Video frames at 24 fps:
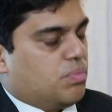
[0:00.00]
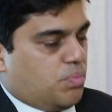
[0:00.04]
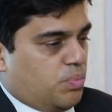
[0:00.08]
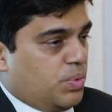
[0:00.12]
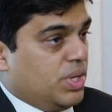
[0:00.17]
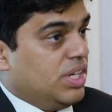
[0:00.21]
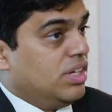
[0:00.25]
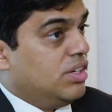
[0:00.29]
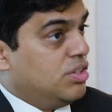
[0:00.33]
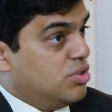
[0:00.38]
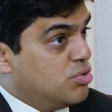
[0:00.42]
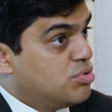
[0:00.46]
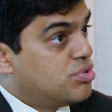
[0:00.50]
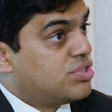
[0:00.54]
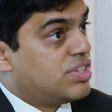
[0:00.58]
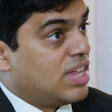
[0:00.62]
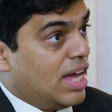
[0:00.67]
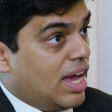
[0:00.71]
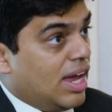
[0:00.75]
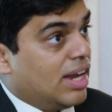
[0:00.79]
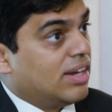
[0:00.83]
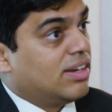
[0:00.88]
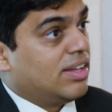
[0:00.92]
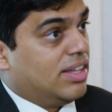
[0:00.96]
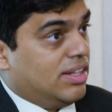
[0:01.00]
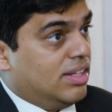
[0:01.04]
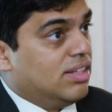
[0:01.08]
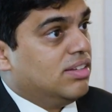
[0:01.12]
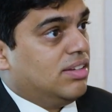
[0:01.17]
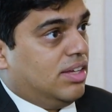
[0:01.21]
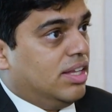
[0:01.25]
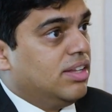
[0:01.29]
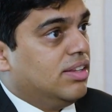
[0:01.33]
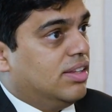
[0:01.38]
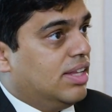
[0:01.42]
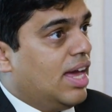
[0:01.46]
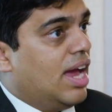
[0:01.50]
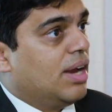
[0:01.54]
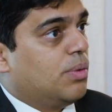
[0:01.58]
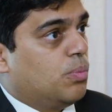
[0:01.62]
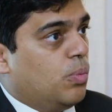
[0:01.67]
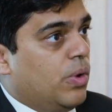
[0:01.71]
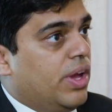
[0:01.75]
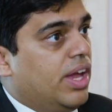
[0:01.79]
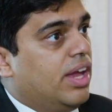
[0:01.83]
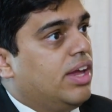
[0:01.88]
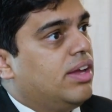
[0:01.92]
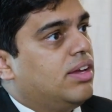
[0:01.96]
we use that in that
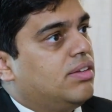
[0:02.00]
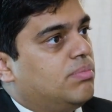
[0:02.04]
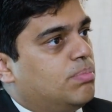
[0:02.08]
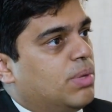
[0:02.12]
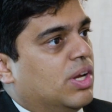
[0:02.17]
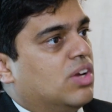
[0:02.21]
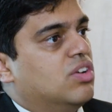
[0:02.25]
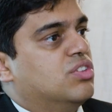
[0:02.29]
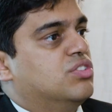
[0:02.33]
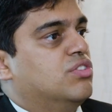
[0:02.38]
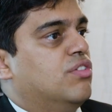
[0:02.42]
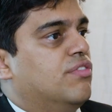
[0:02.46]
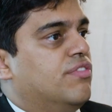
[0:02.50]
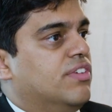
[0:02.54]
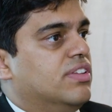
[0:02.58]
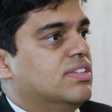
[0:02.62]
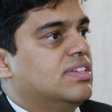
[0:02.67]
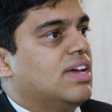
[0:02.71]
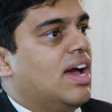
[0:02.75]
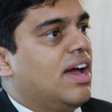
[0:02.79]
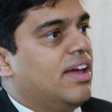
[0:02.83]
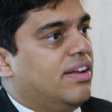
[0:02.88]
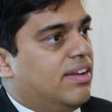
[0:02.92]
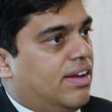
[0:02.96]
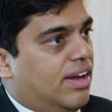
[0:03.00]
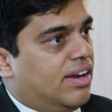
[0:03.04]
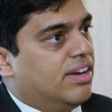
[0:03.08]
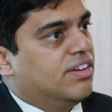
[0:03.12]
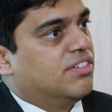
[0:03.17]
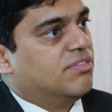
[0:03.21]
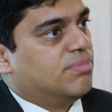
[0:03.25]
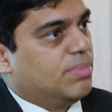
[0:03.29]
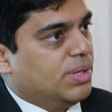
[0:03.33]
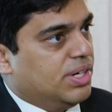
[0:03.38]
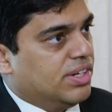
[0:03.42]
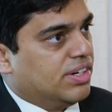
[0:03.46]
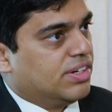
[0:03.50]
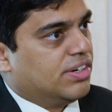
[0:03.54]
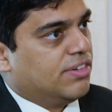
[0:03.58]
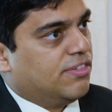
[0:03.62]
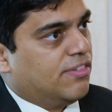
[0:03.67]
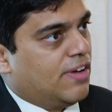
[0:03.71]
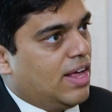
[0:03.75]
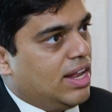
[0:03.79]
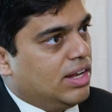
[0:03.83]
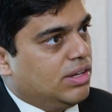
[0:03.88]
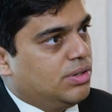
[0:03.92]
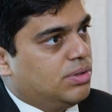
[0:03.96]
way because of its high negative predictive
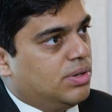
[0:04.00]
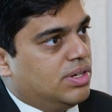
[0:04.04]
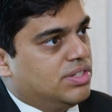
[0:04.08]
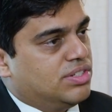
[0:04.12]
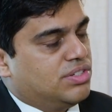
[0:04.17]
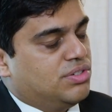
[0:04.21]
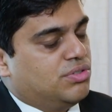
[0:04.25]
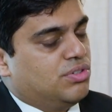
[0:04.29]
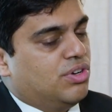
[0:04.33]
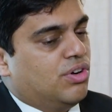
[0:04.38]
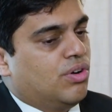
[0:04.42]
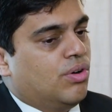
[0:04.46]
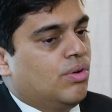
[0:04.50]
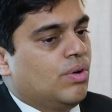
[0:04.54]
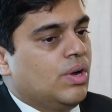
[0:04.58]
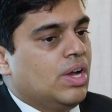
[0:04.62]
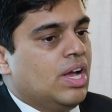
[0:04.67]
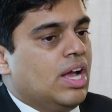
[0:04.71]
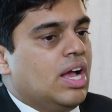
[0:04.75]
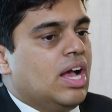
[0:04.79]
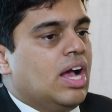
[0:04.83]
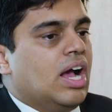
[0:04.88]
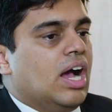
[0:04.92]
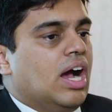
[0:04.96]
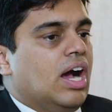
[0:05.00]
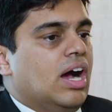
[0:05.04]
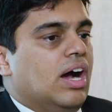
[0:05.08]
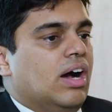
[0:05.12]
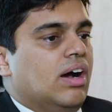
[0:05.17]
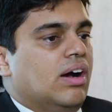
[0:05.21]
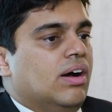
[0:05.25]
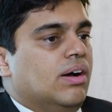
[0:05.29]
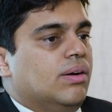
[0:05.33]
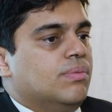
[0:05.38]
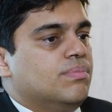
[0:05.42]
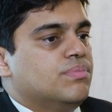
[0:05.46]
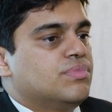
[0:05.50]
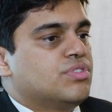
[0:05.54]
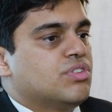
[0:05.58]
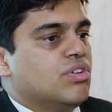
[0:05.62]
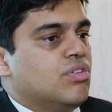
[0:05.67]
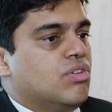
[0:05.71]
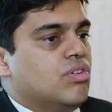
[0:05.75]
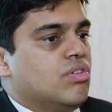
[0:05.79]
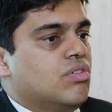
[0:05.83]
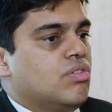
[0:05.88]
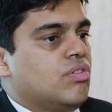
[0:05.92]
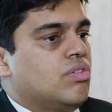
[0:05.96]
value, as you know.
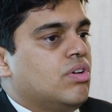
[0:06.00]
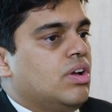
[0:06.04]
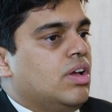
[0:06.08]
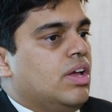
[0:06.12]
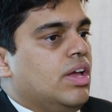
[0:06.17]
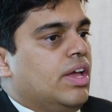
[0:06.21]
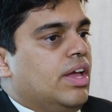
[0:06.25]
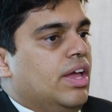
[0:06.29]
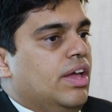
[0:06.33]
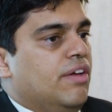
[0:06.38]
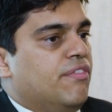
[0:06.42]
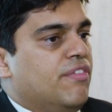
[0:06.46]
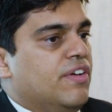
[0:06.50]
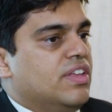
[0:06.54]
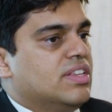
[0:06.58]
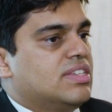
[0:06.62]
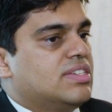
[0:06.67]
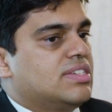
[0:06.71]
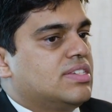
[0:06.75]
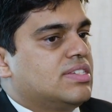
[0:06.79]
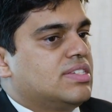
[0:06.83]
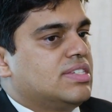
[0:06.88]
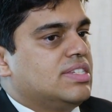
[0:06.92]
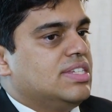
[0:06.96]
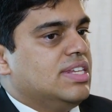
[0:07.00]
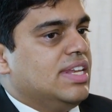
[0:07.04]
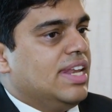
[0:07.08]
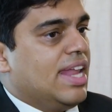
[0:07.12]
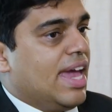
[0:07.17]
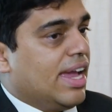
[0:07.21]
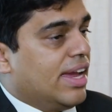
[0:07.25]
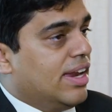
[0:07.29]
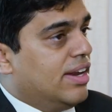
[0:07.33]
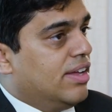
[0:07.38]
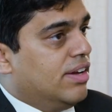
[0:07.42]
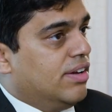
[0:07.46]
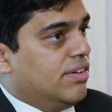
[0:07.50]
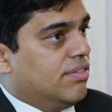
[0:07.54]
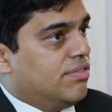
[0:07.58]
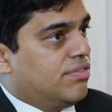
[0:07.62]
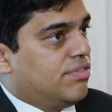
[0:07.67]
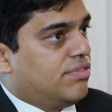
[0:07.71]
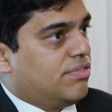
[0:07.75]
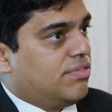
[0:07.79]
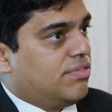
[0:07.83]
So if it's negative,